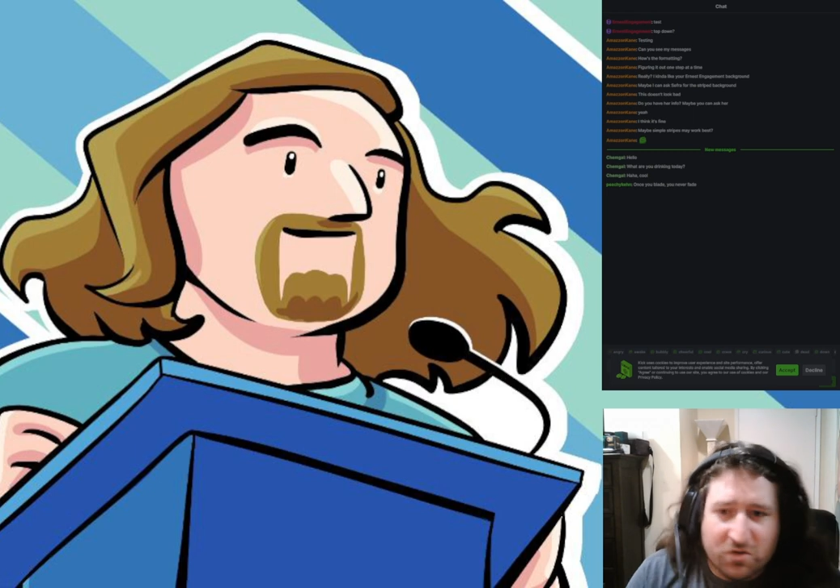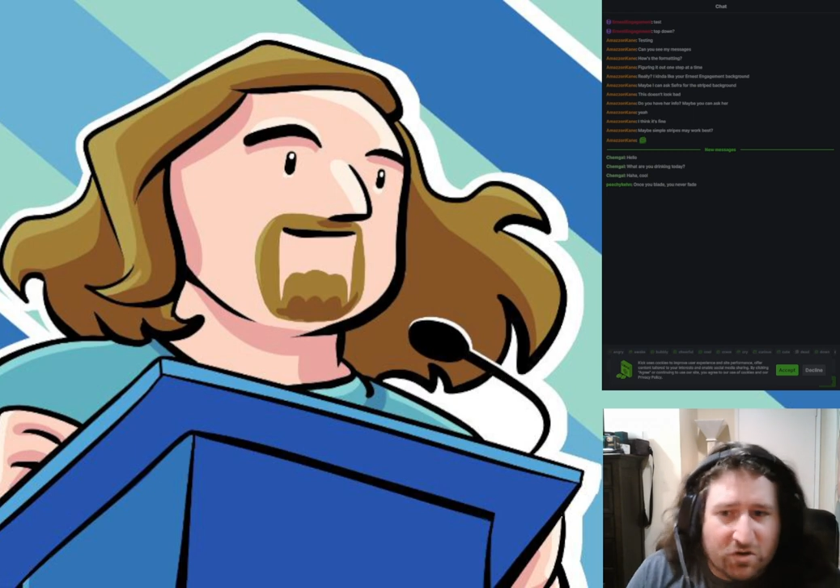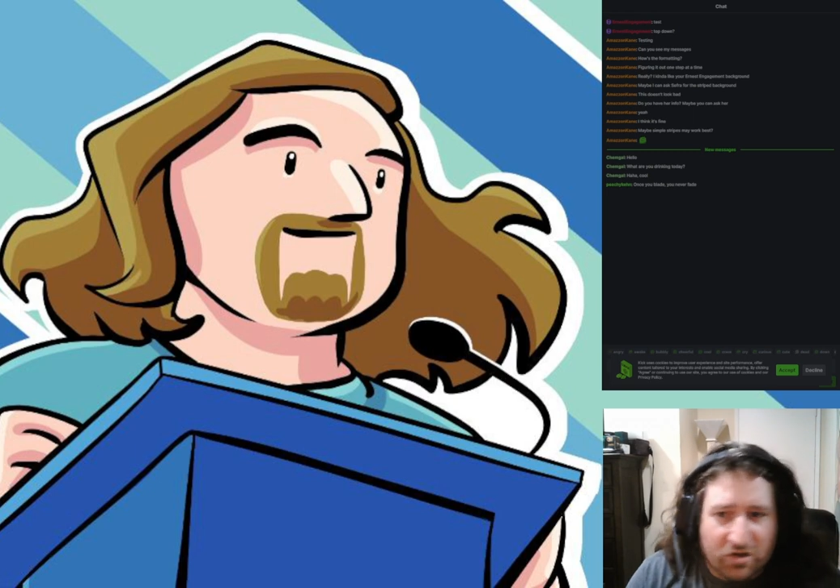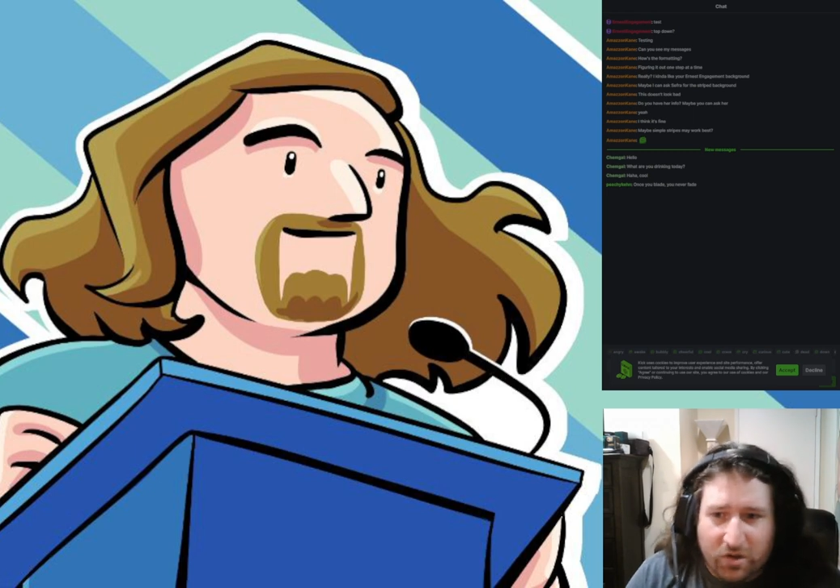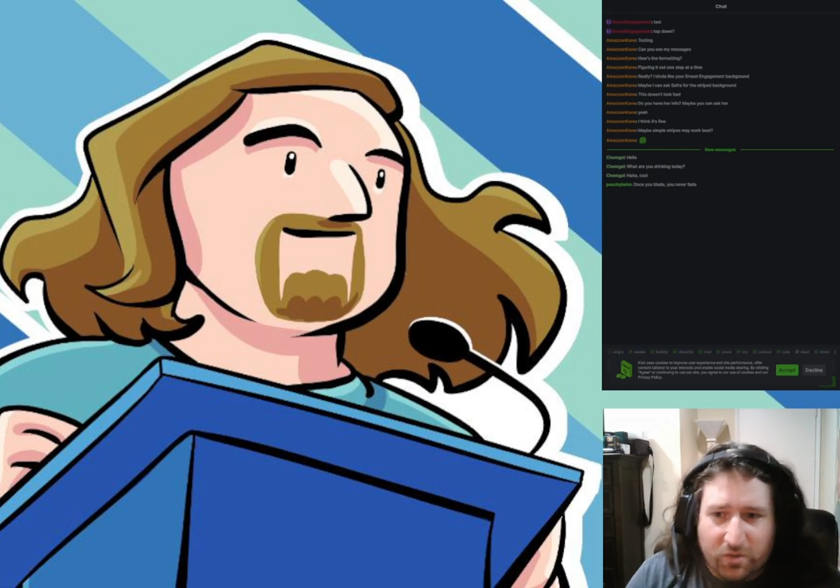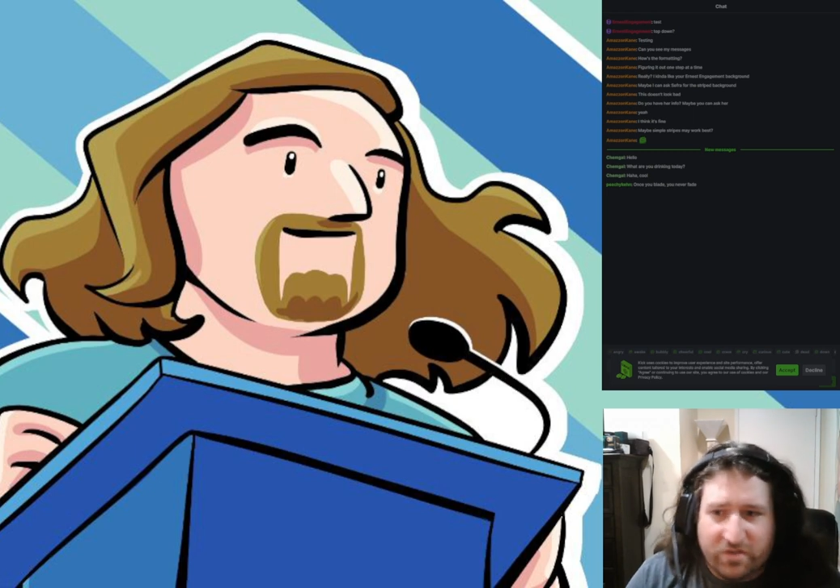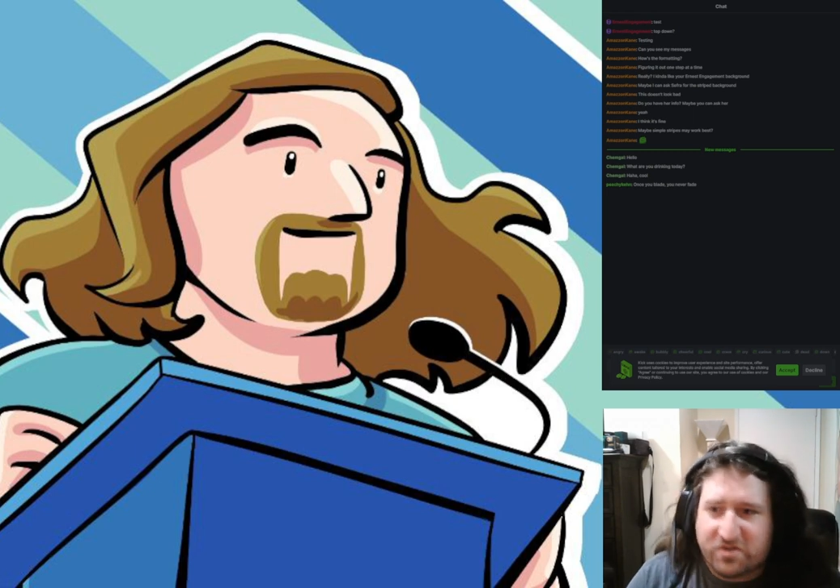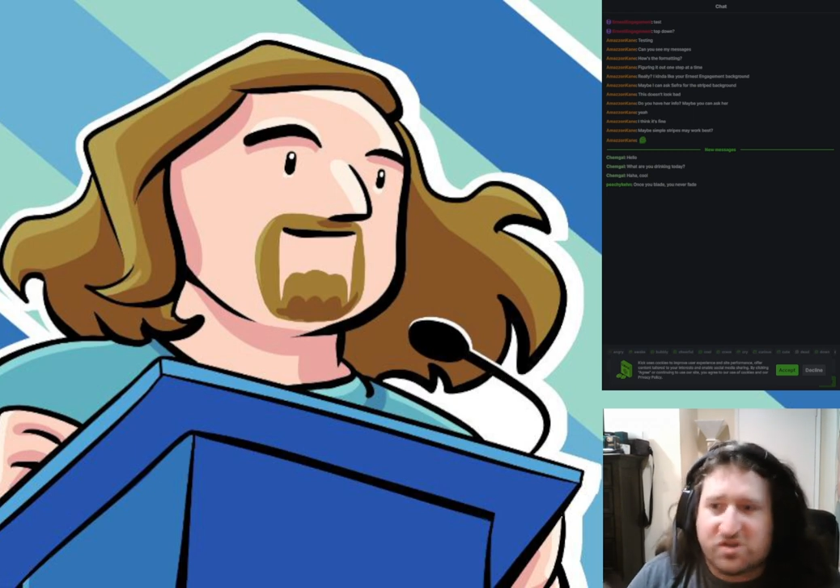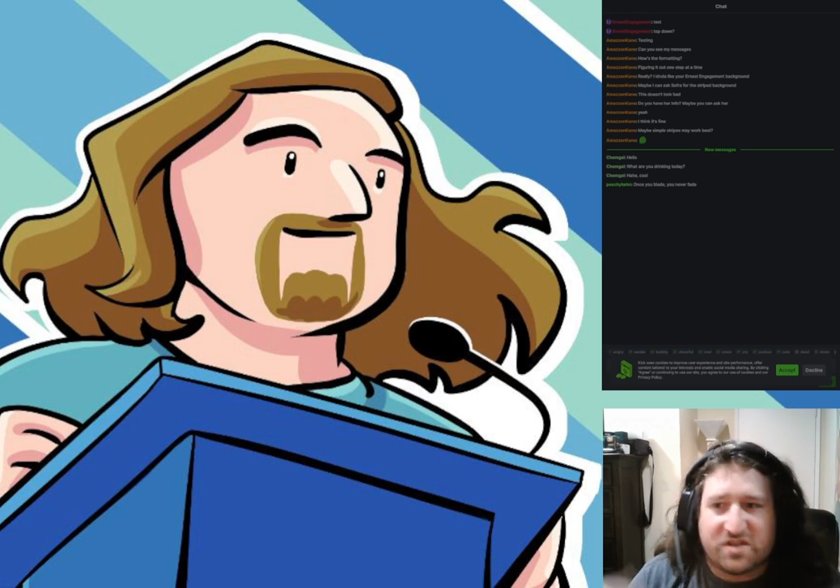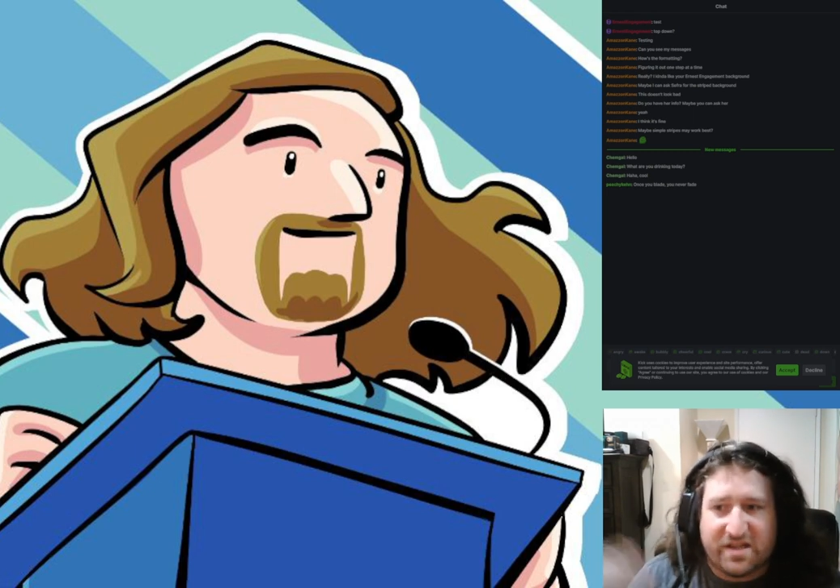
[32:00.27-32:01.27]
clothed,
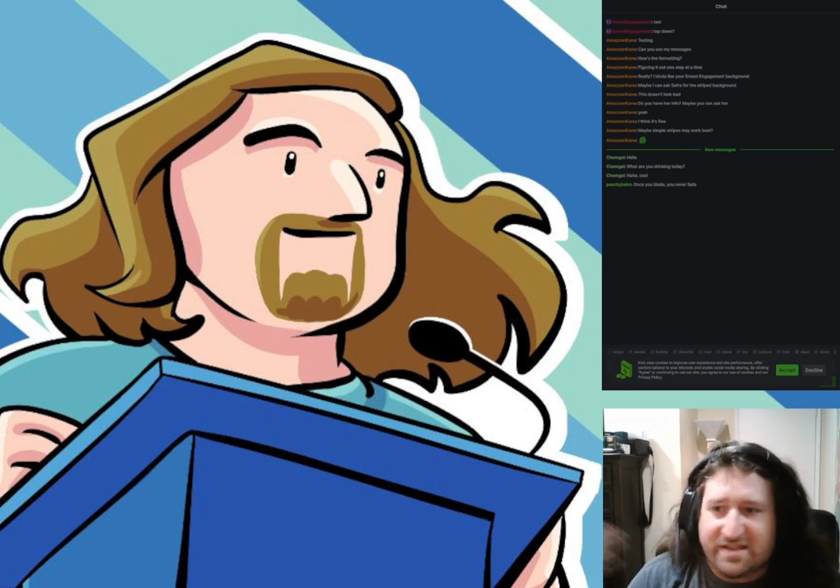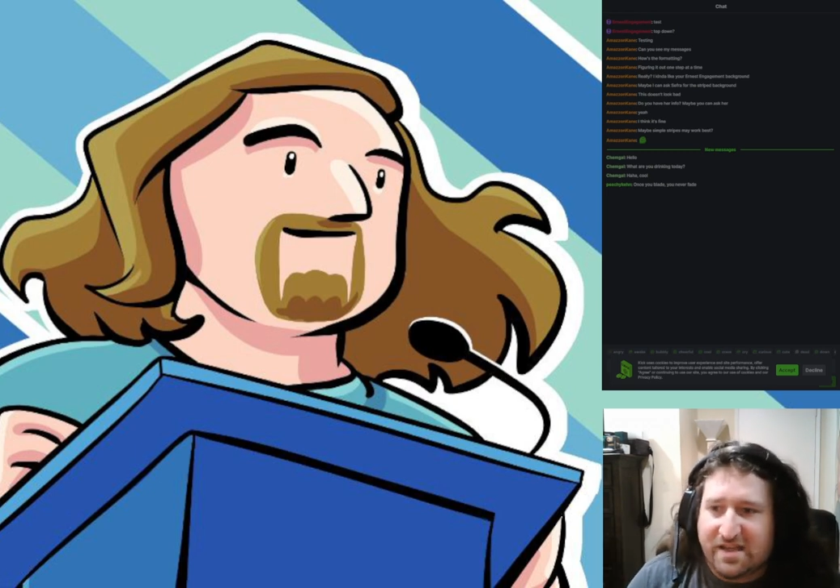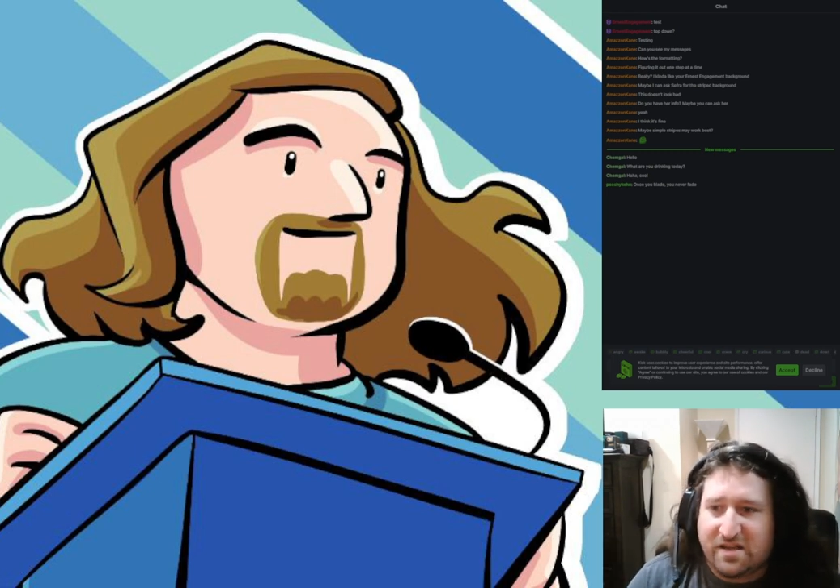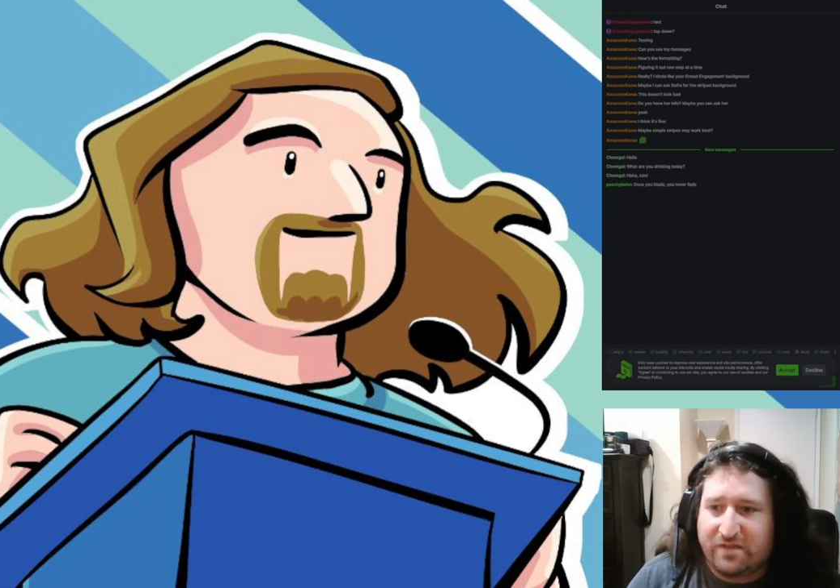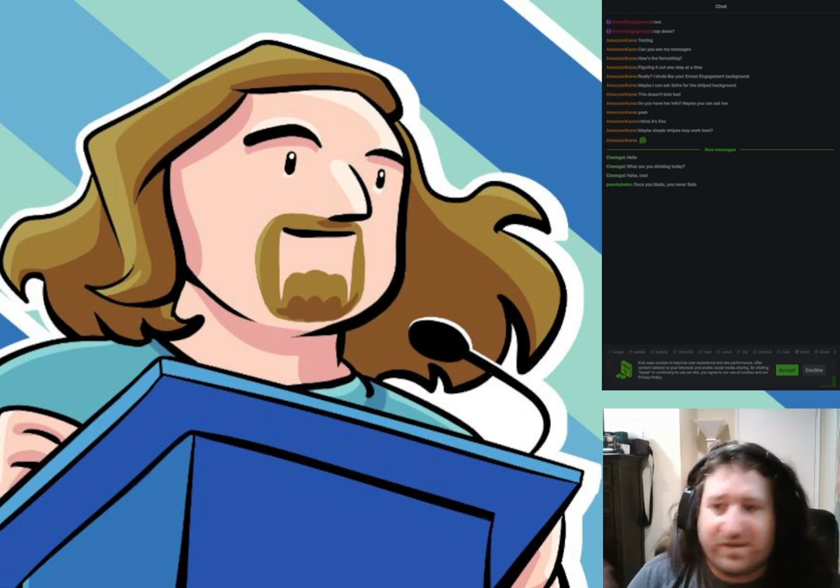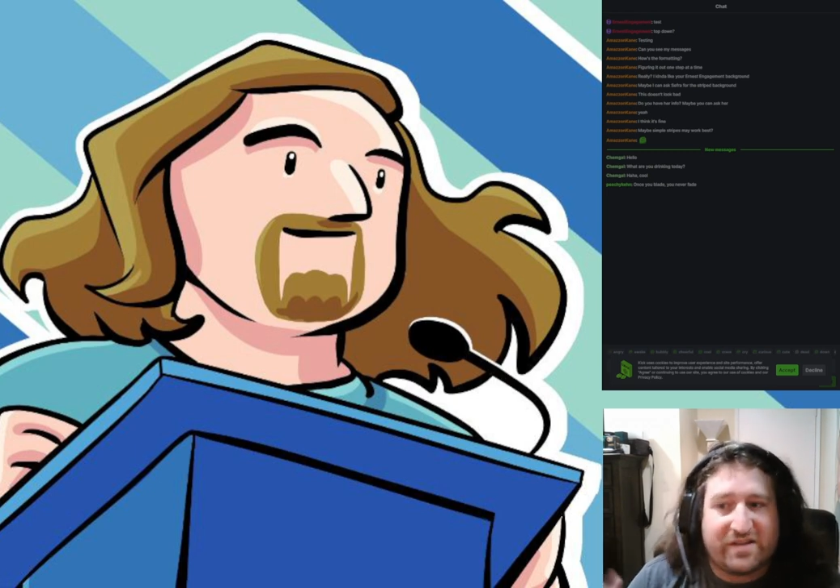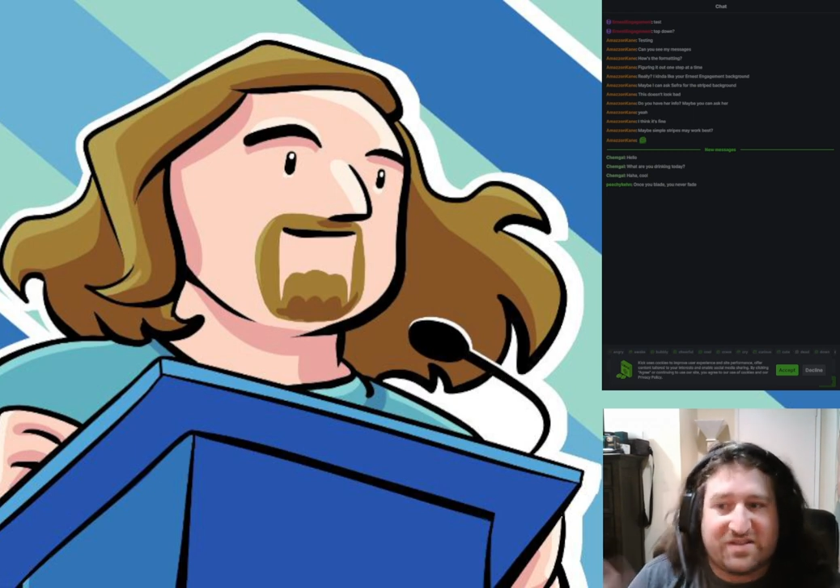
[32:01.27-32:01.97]
just like taking off like